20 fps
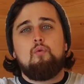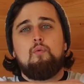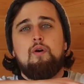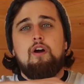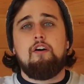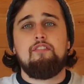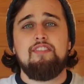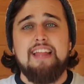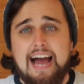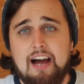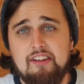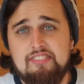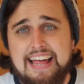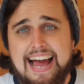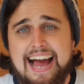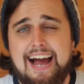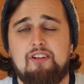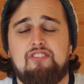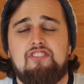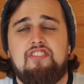We are now
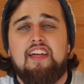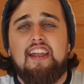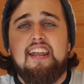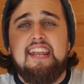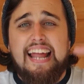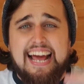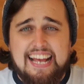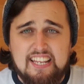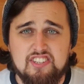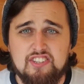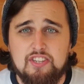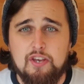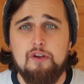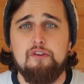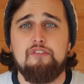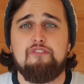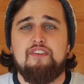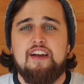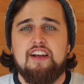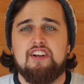down to the last
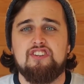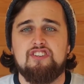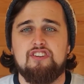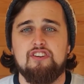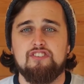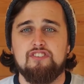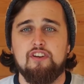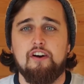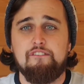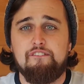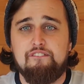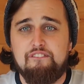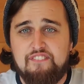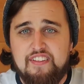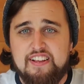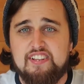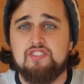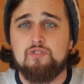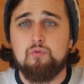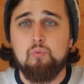2 fixtures of
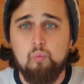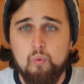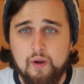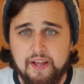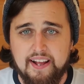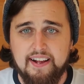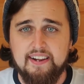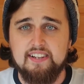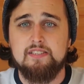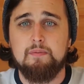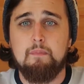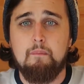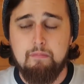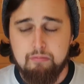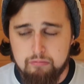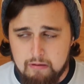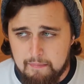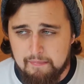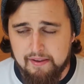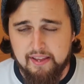this week's
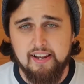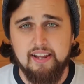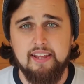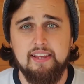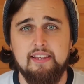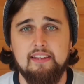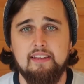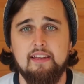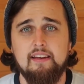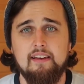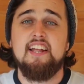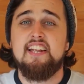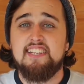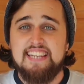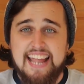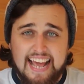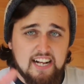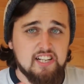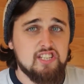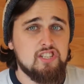Premier League.
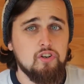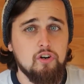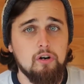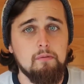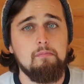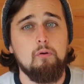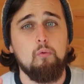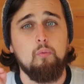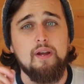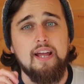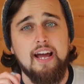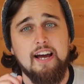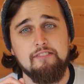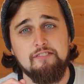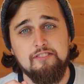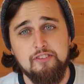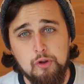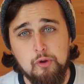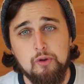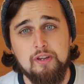Next up, we
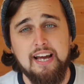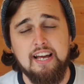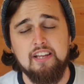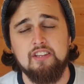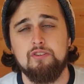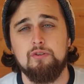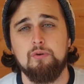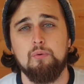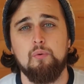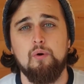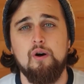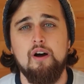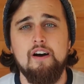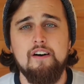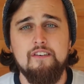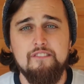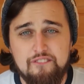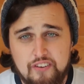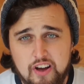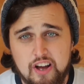have Newcastle
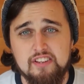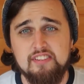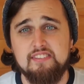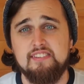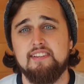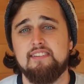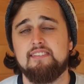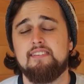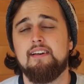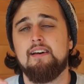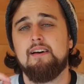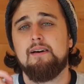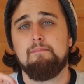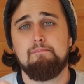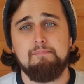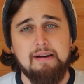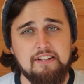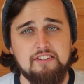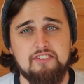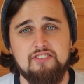versus
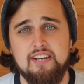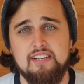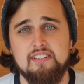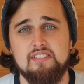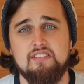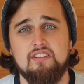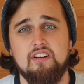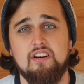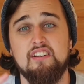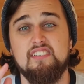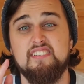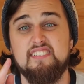Manchester